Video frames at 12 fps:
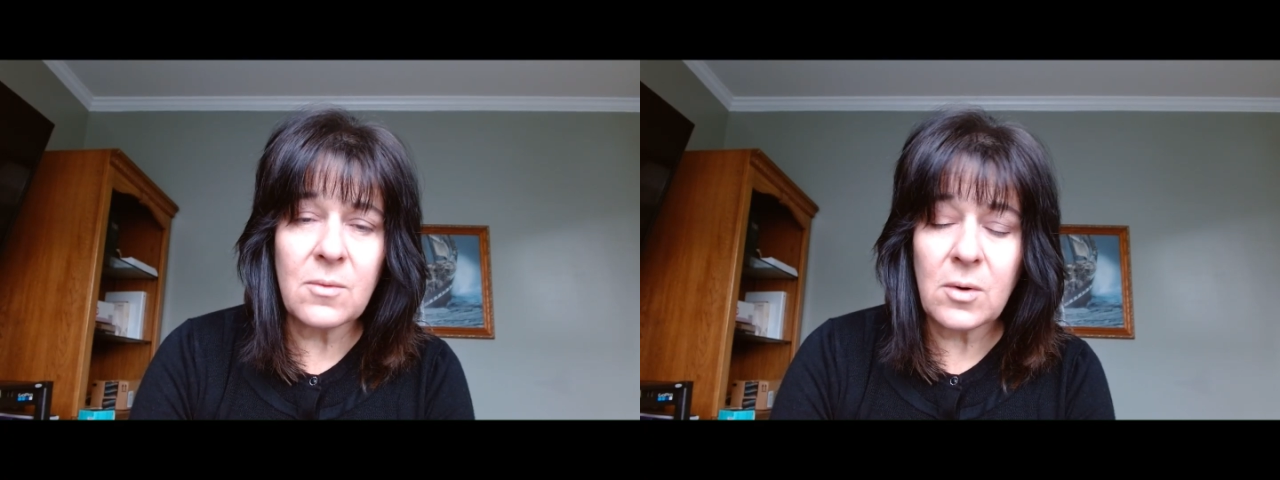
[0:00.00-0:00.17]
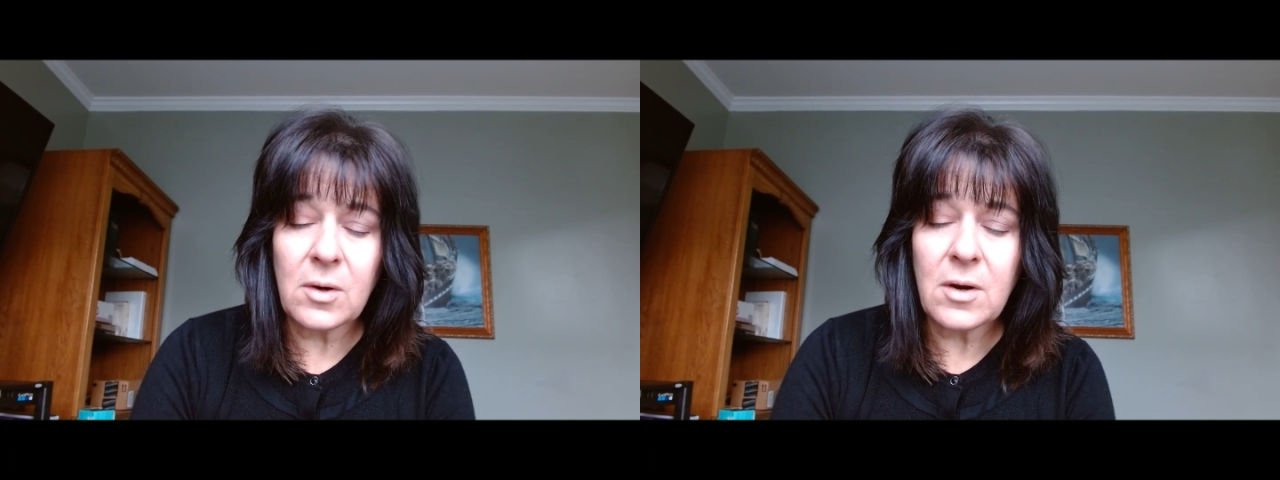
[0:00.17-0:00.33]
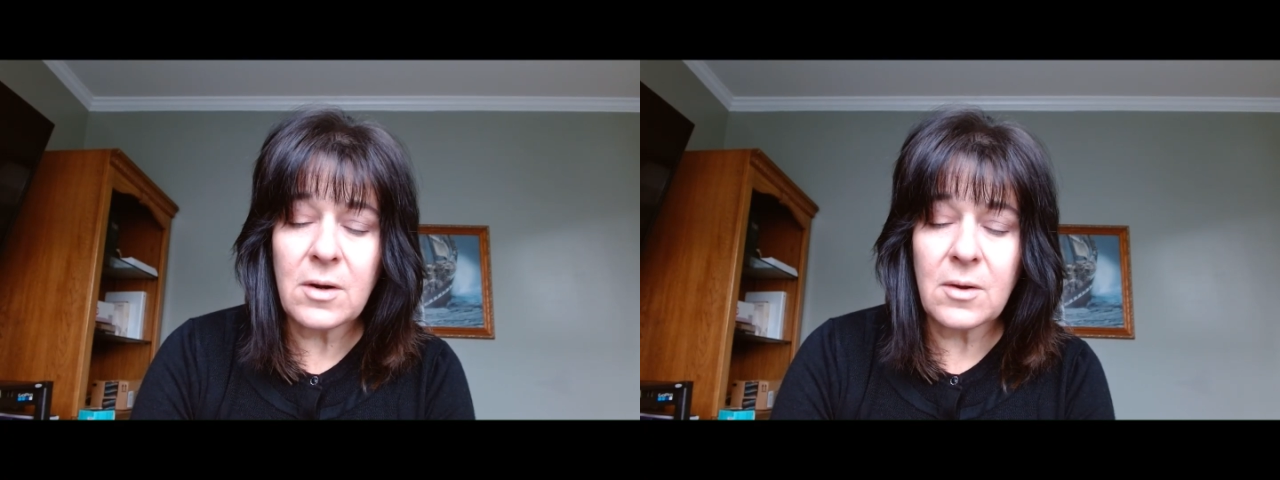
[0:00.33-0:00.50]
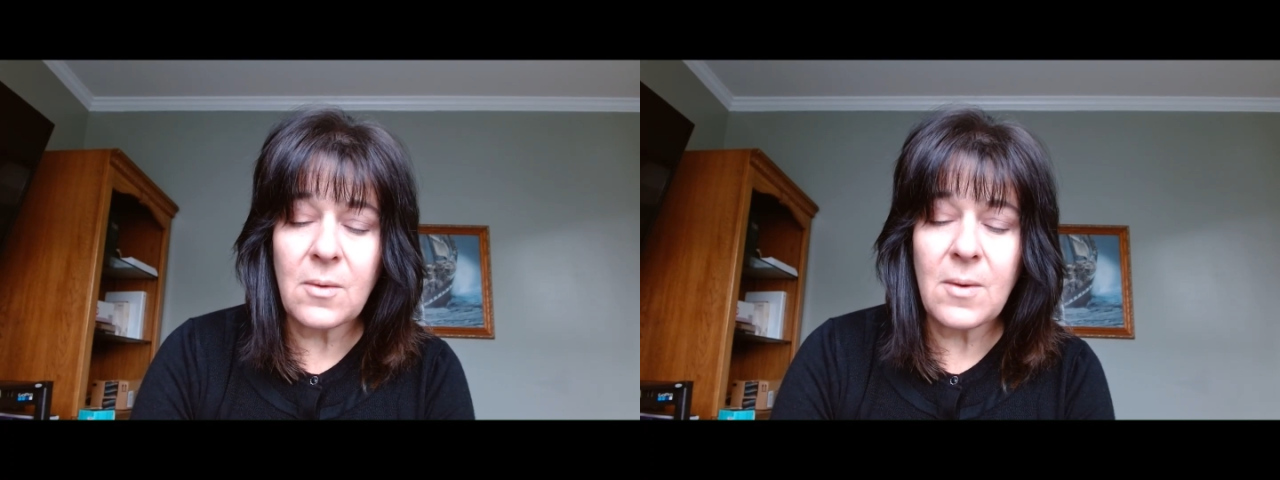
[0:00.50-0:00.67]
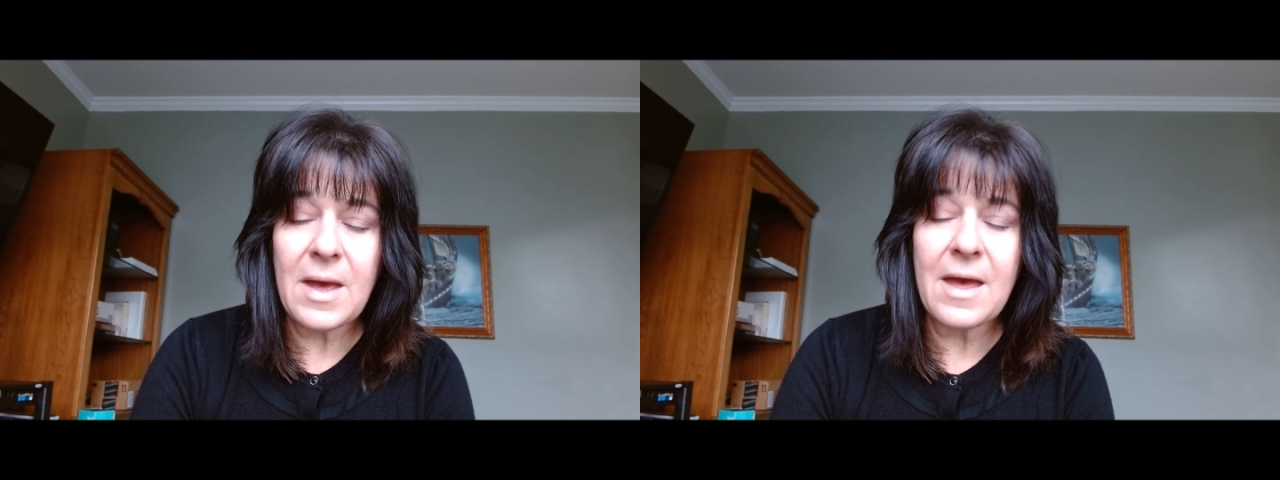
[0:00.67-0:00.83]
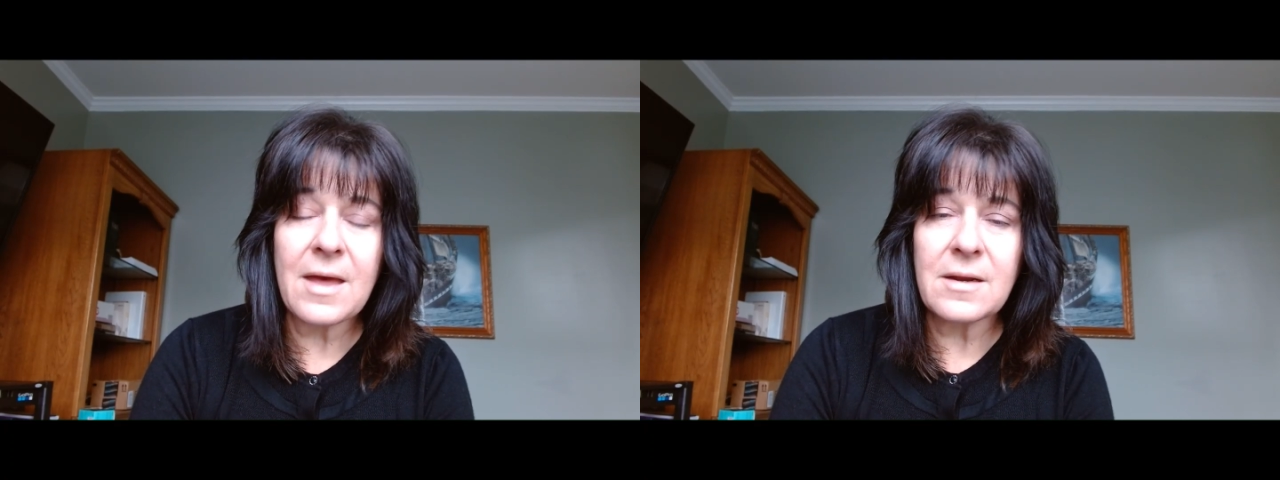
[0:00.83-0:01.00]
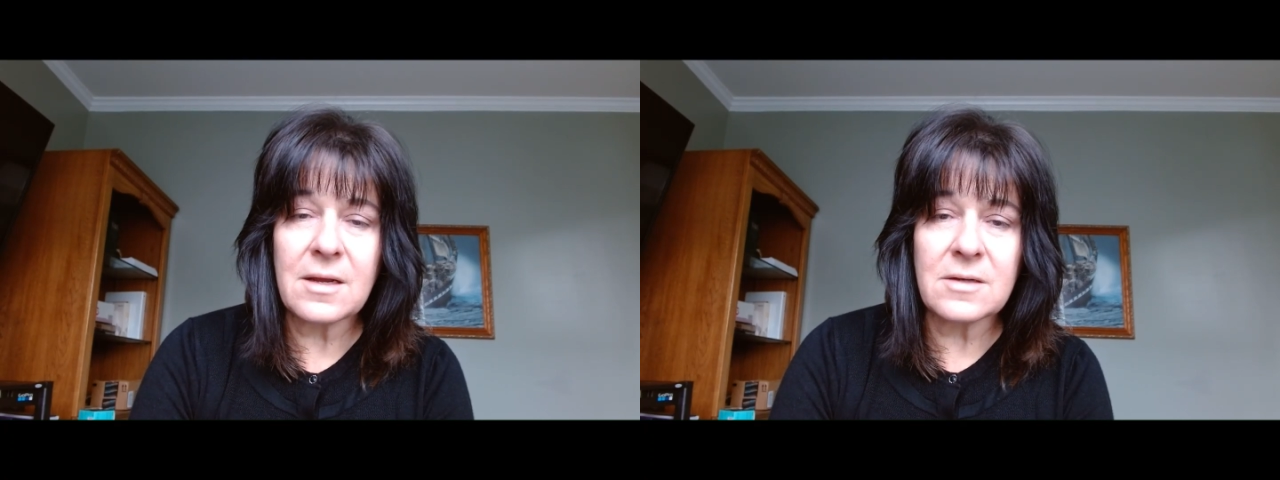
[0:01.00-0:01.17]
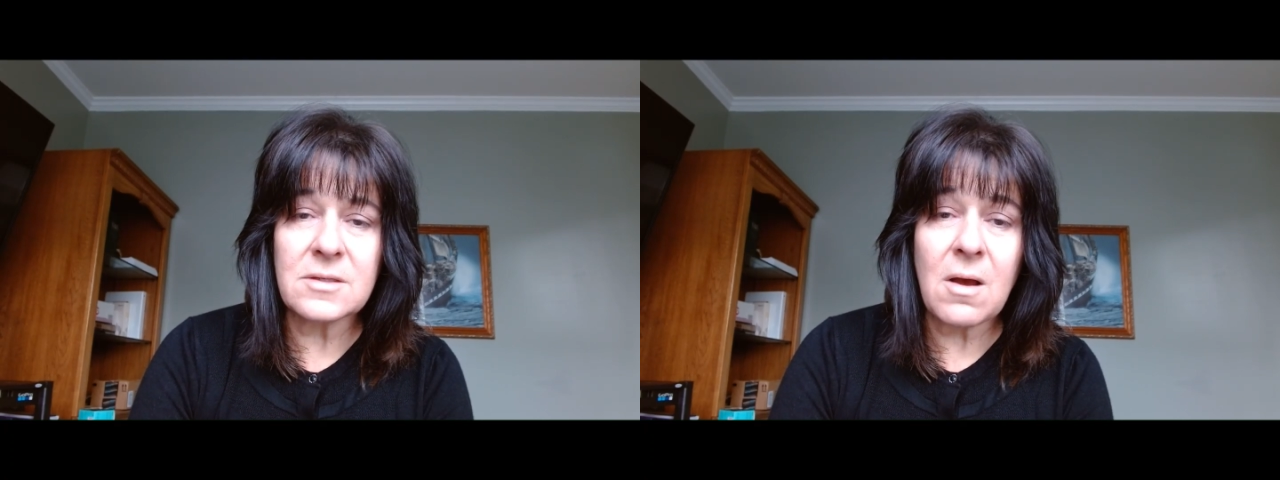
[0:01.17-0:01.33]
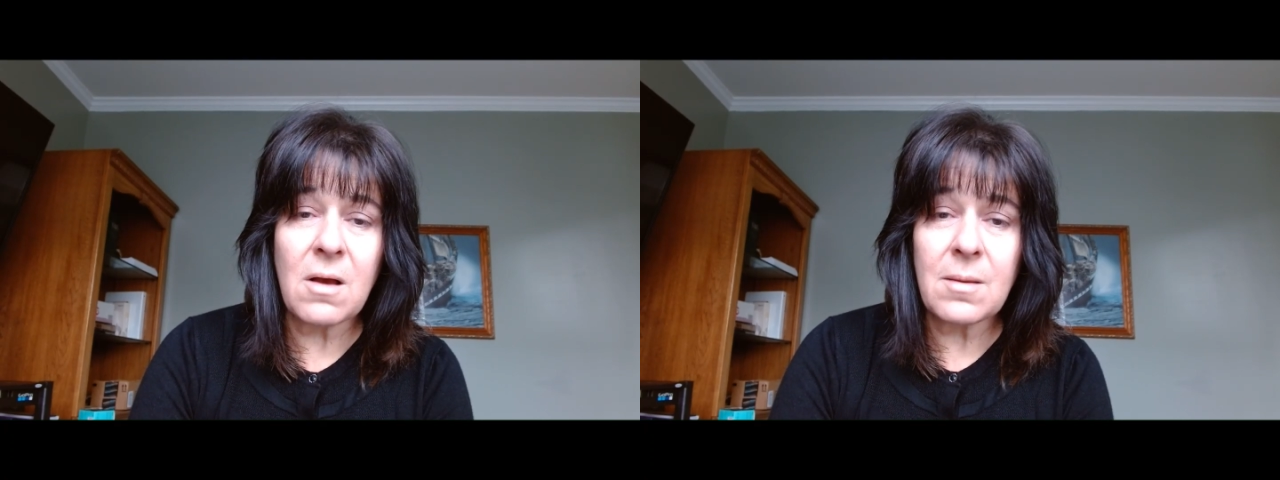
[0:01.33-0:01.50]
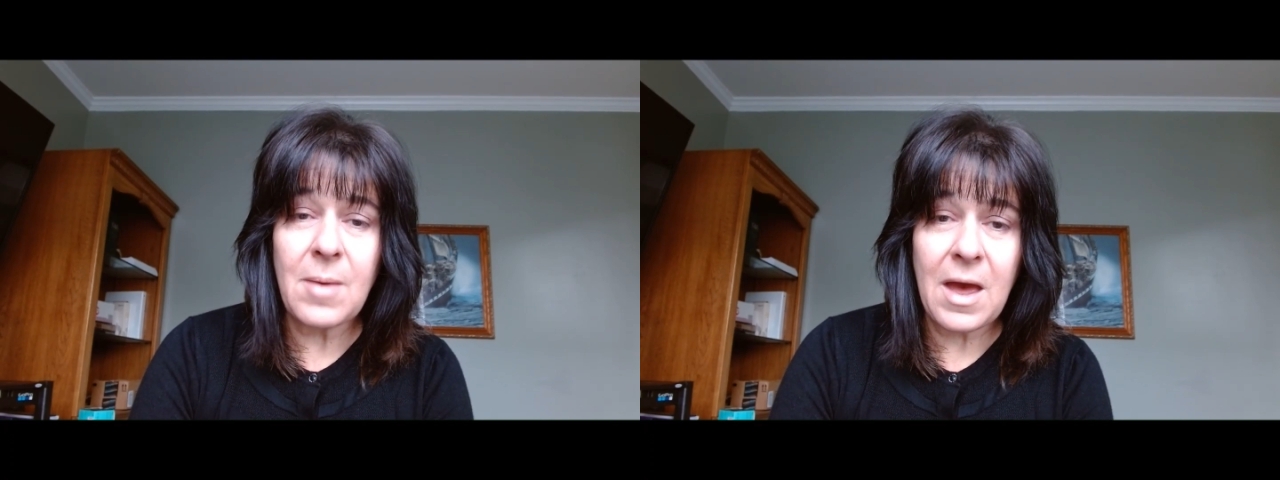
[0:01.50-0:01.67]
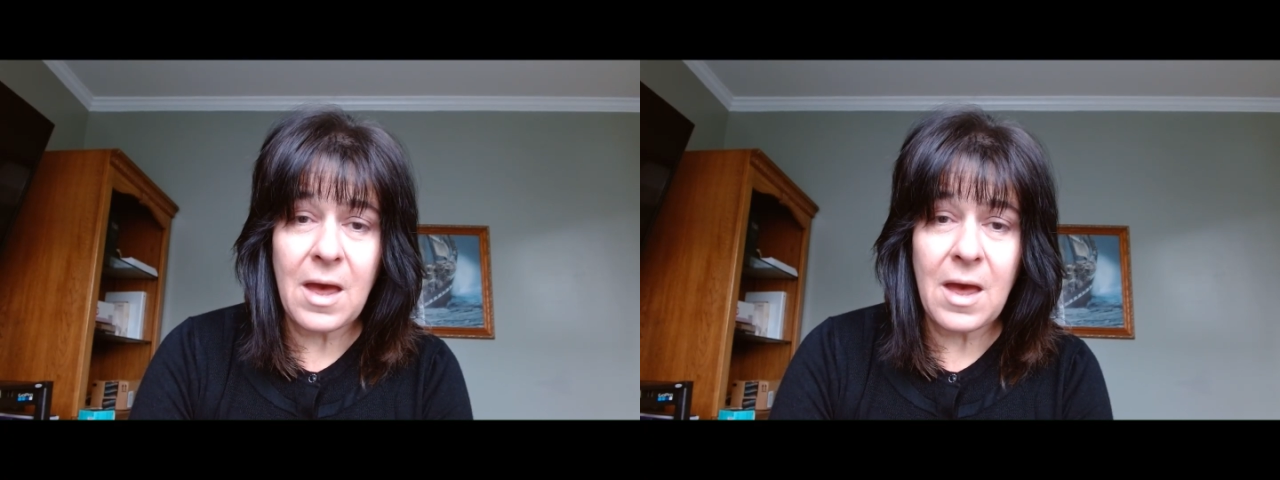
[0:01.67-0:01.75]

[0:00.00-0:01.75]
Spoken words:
we're going to go ahead and talk about